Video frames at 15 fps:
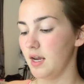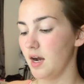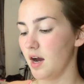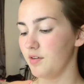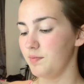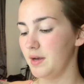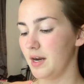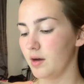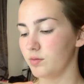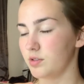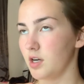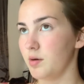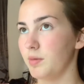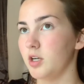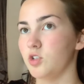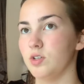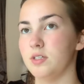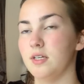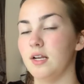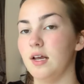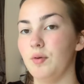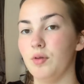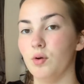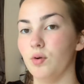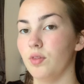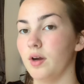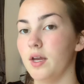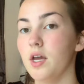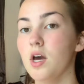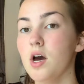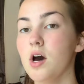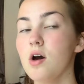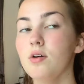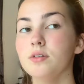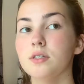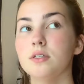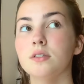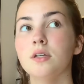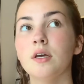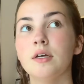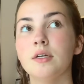I've been out so much recently with all the girls and